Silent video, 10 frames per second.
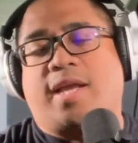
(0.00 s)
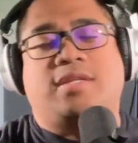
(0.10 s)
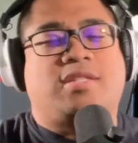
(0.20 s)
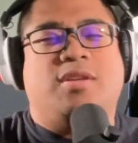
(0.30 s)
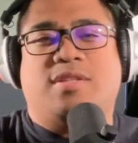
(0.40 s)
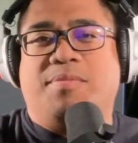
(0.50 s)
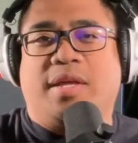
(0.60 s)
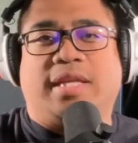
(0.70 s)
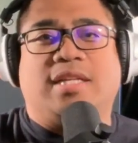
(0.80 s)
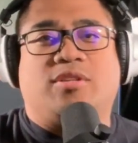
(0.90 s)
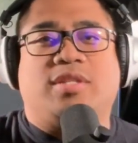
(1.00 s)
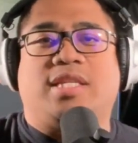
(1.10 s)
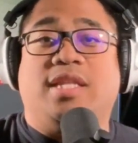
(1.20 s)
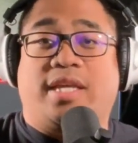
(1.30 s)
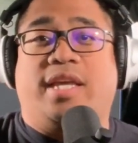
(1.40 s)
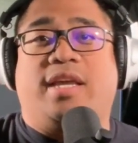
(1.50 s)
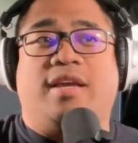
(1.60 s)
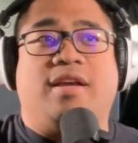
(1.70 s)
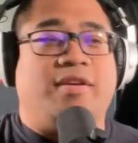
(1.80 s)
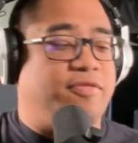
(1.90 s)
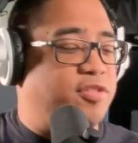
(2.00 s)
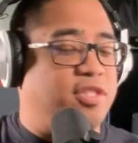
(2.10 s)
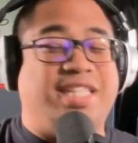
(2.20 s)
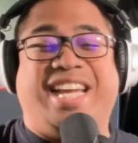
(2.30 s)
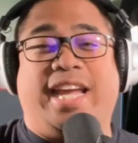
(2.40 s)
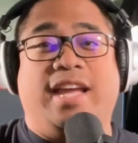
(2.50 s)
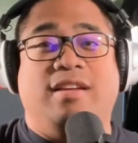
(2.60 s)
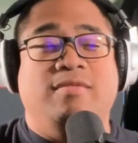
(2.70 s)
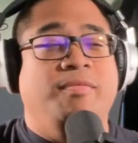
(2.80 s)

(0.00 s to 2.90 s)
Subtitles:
So something like that. So it's in the key of D.